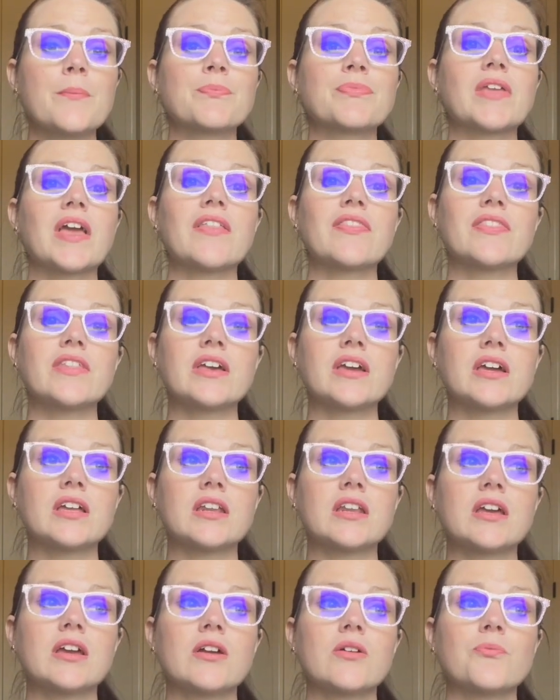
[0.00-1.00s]
And
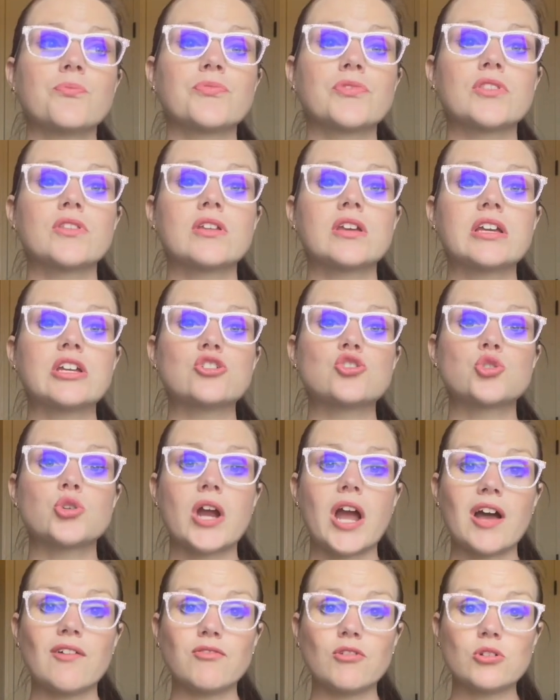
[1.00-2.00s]
then it
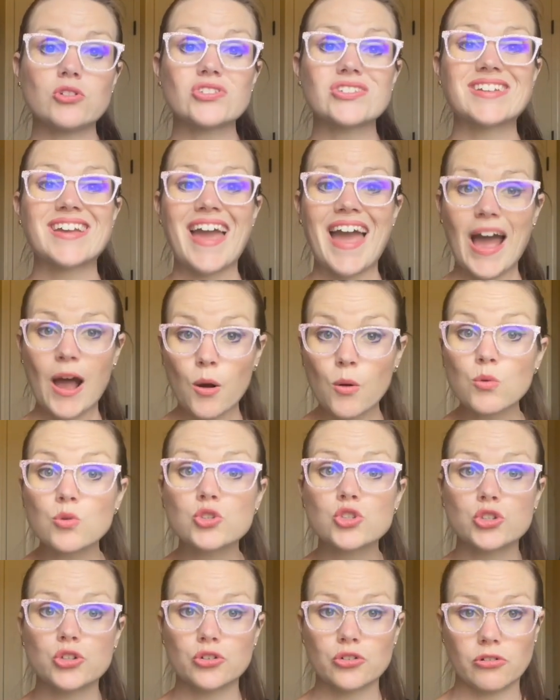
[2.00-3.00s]
travels
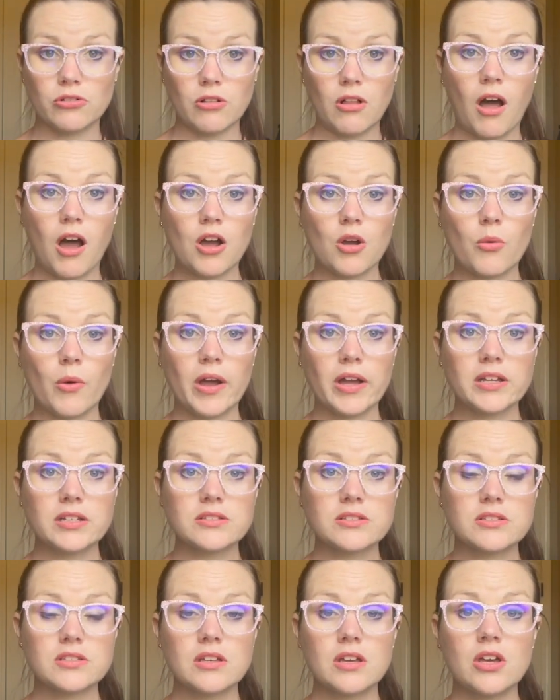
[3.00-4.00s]

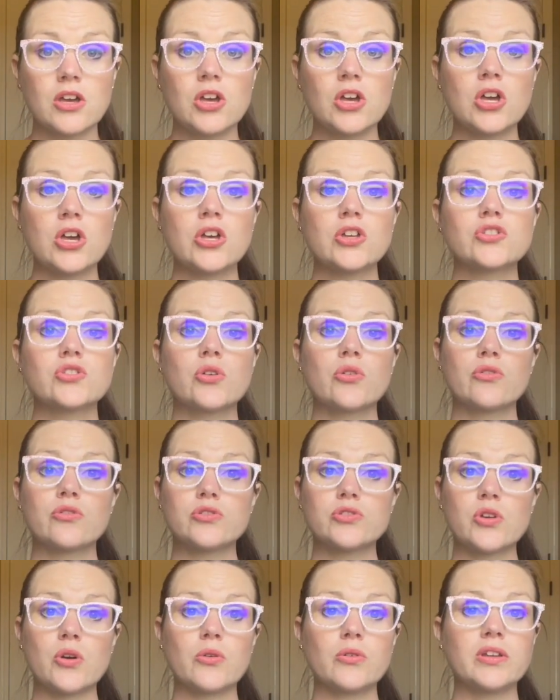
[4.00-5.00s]
counterclockwise. So the
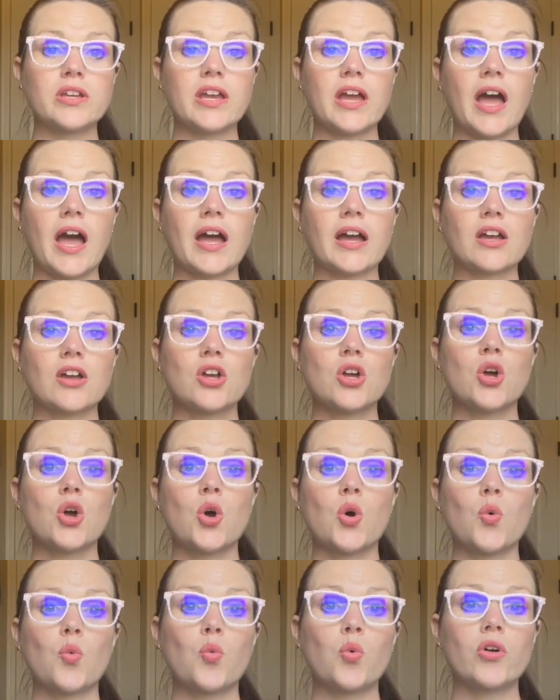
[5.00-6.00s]
zodiac
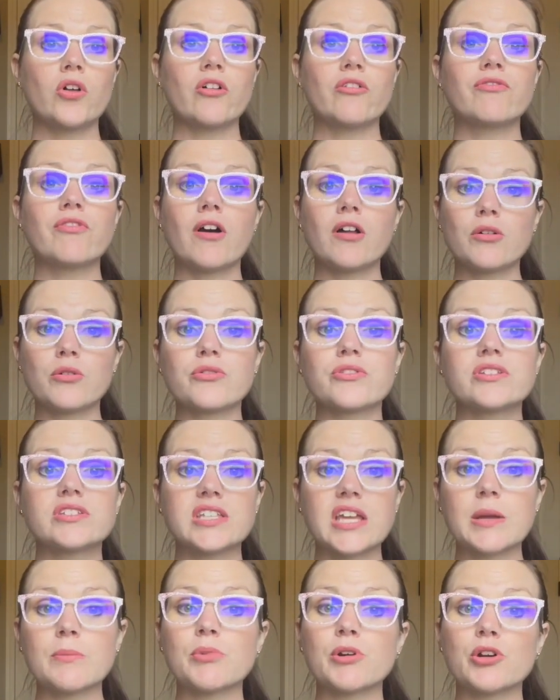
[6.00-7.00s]
will follow the
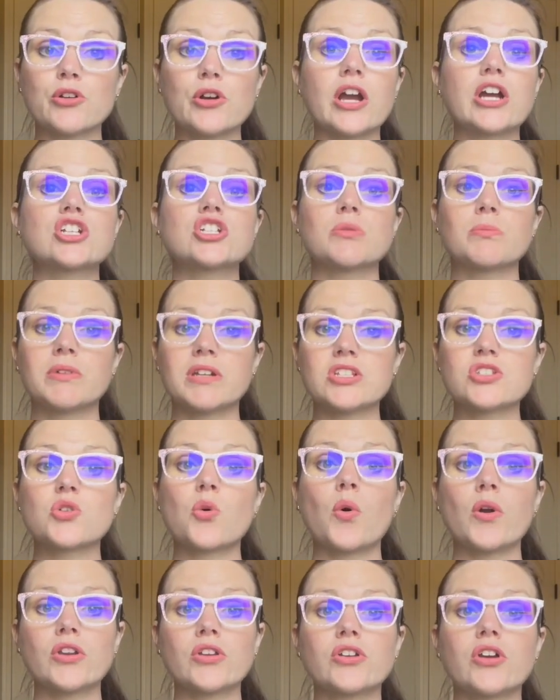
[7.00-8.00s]
same progression, but it's
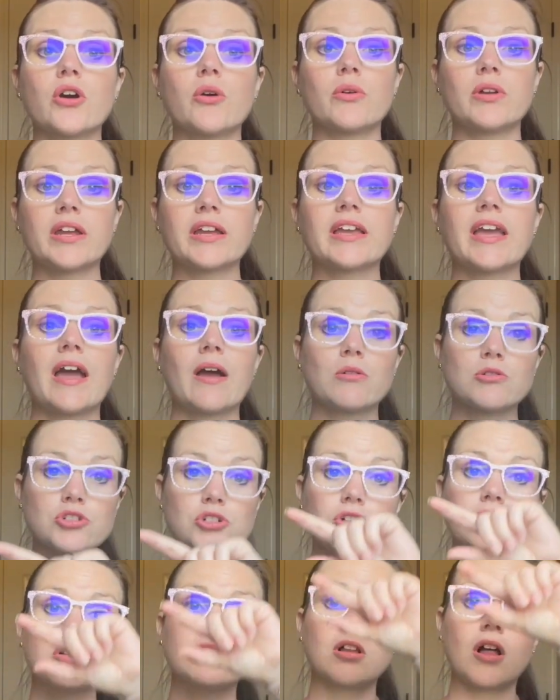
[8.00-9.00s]
going to go in a
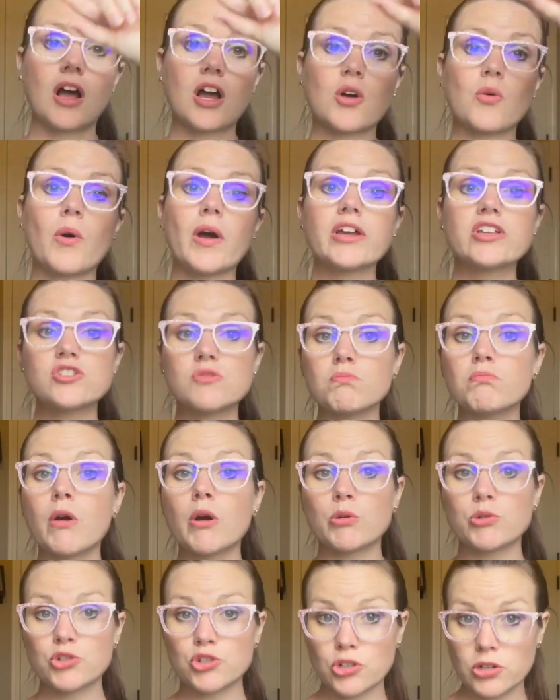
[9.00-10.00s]
counterclockwise
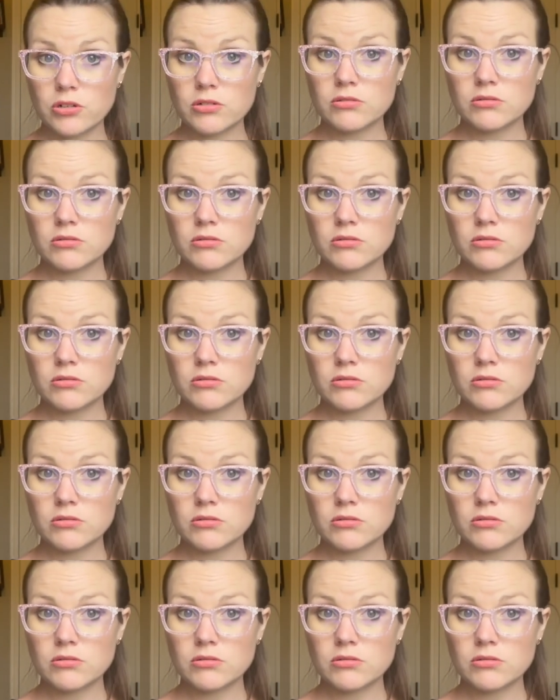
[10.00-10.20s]
motion,